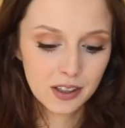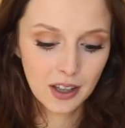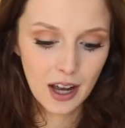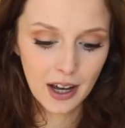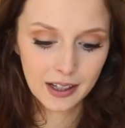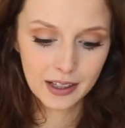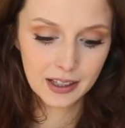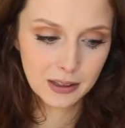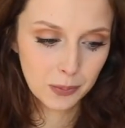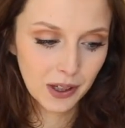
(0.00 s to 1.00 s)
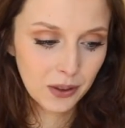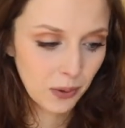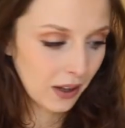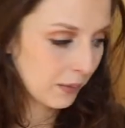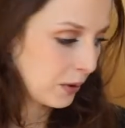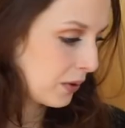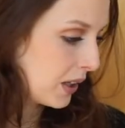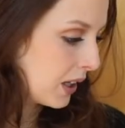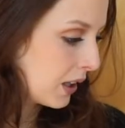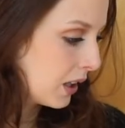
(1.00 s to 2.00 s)
so that I can explain while I'm
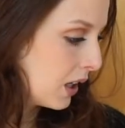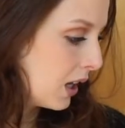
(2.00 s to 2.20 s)
doing it.